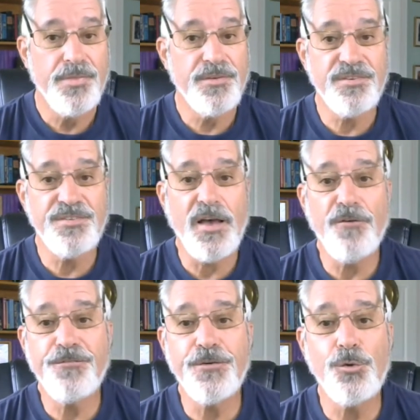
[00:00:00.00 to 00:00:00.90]
This is how
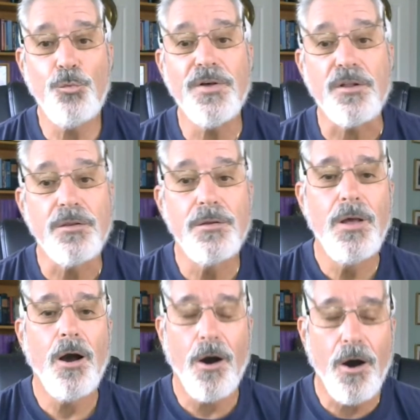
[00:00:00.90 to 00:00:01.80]
free will,
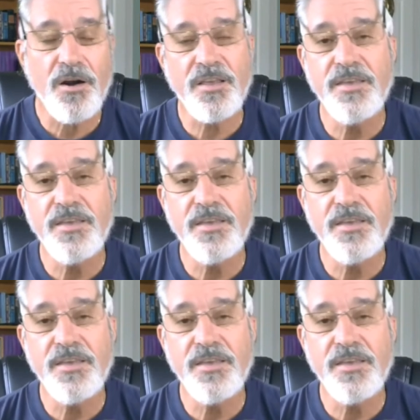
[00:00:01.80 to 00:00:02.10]
our